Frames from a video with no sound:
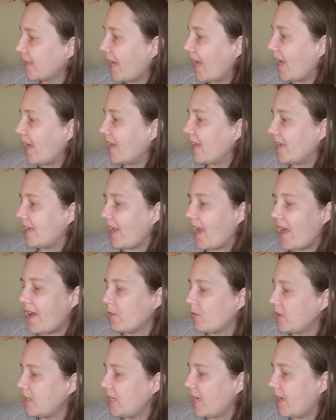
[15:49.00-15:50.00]
and
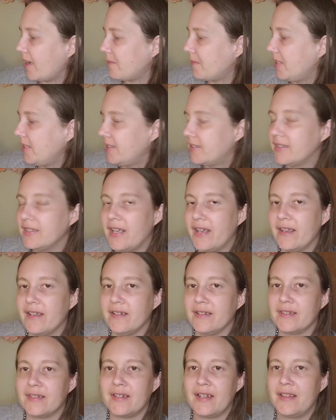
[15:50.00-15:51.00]
every time he
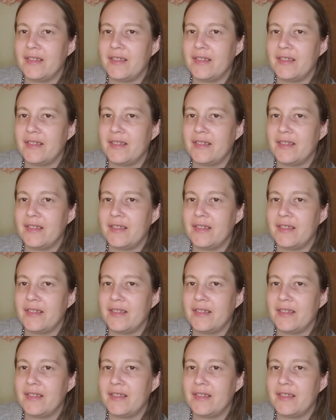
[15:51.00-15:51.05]
says,